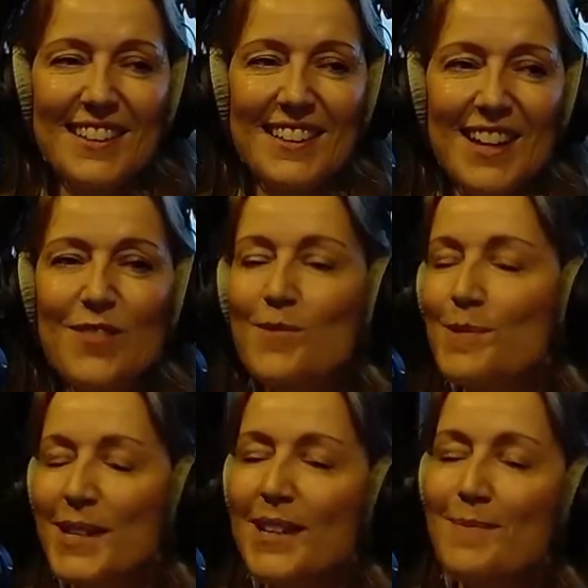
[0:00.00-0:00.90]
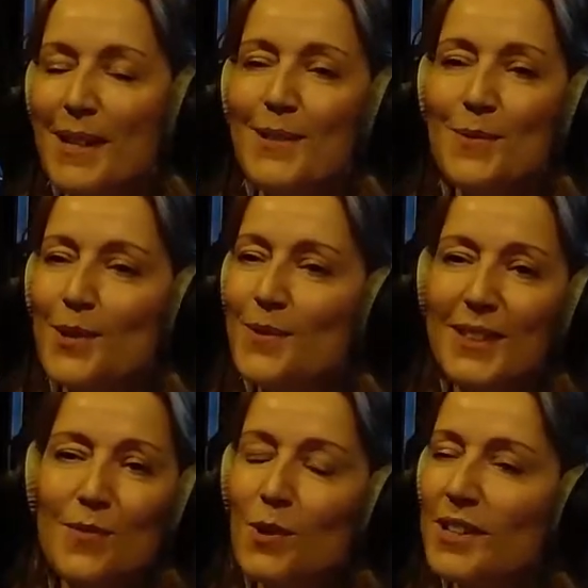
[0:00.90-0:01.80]
everybody I met in wine
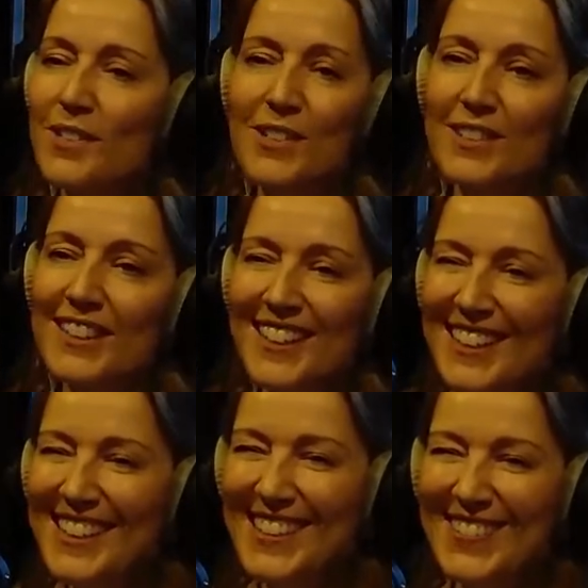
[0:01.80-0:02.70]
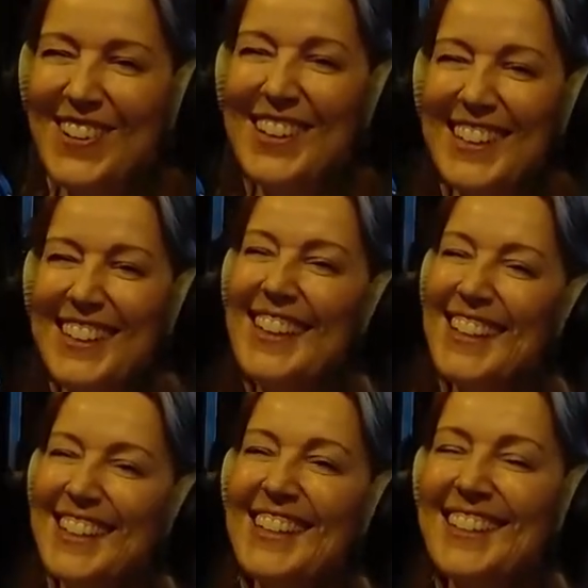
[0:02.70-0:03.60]
was like, "Why are you doing this? Right.
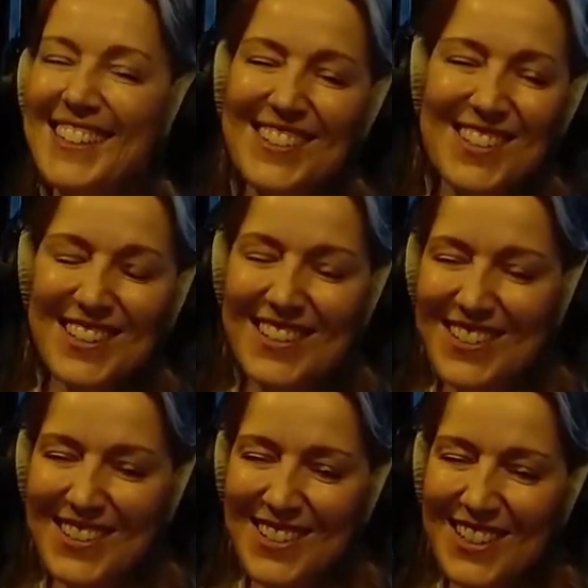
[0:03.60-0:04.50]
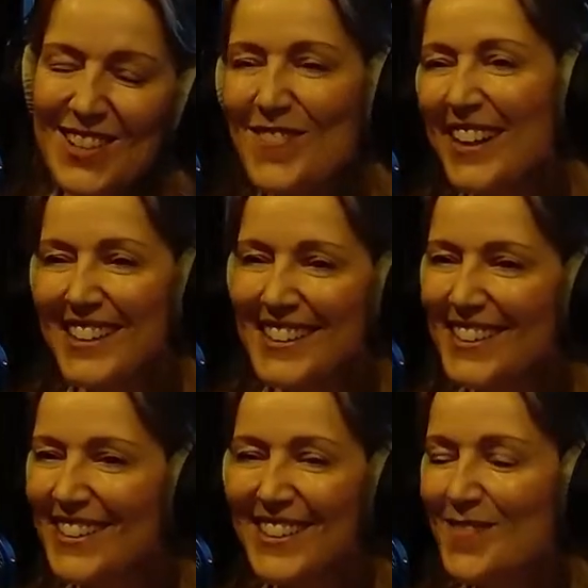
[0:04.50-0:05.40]
You should go back
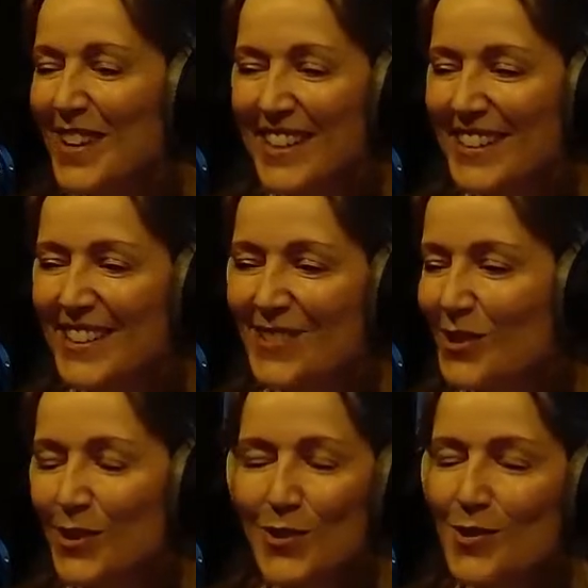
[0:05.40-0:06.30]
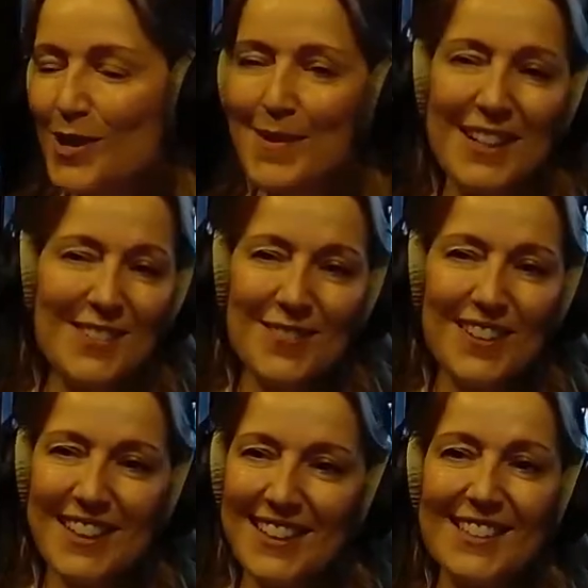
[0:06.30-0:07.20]
into law, go back into
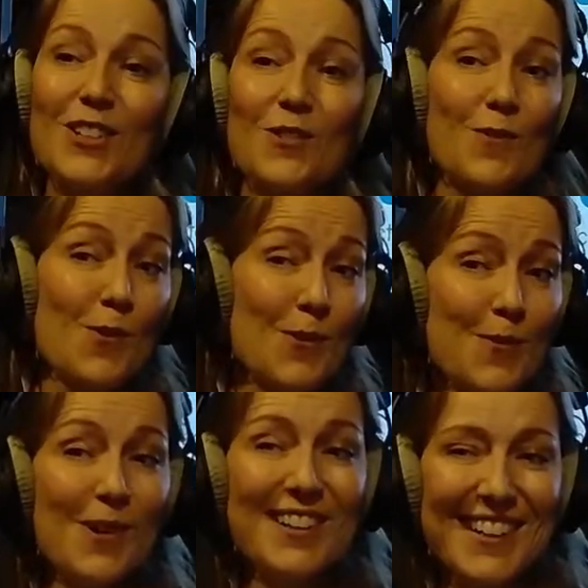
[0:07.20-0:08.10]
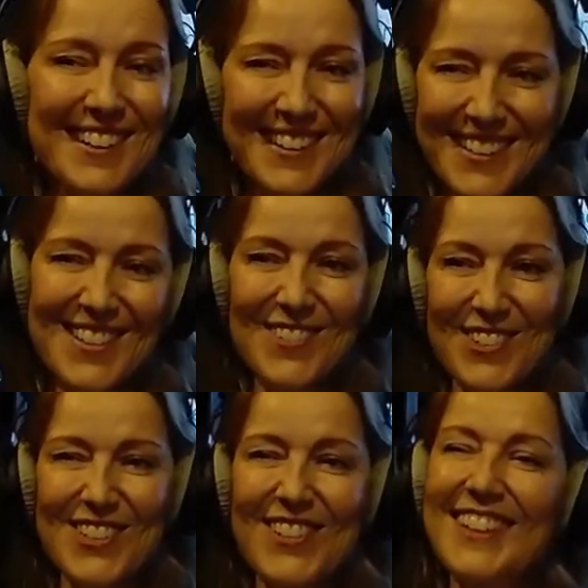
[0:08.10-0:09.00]
finance, and you can afford the wine that you
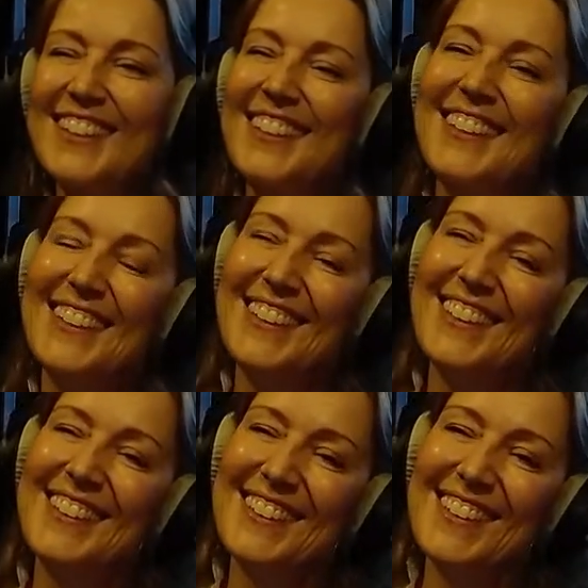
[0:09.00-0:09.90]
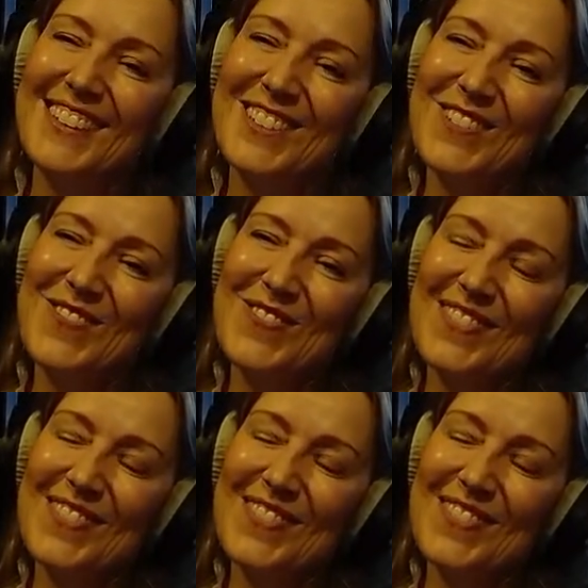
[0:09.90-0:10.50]
want to drink." Right. Okay.